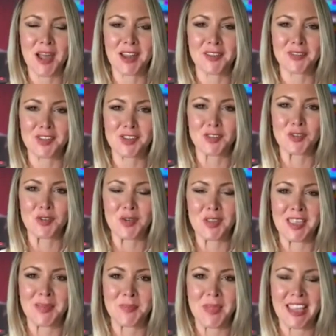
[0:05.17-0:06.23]
part of your
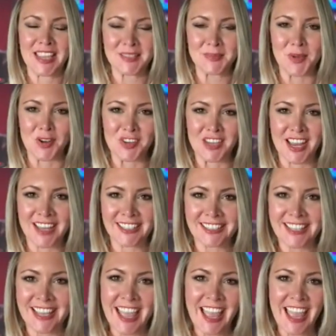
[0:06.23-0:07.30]
Talking Peace
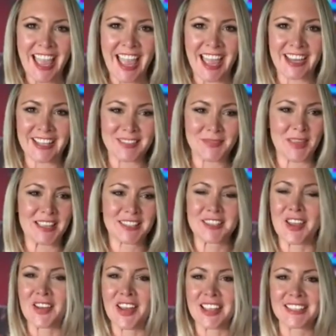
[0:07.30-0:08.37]
project. And it's been
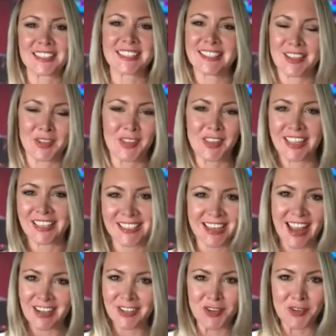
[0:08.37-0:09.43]
so nice to see all the
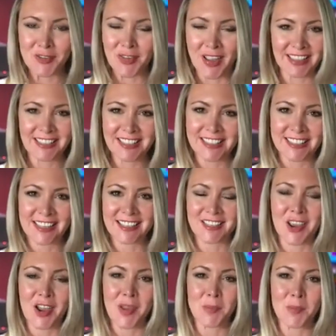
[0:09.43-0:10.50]
international faces at
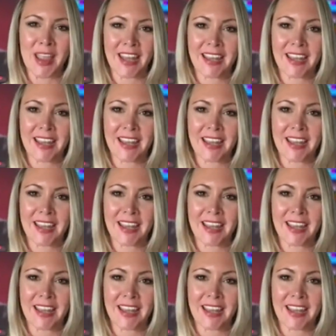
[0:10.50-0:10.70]
a time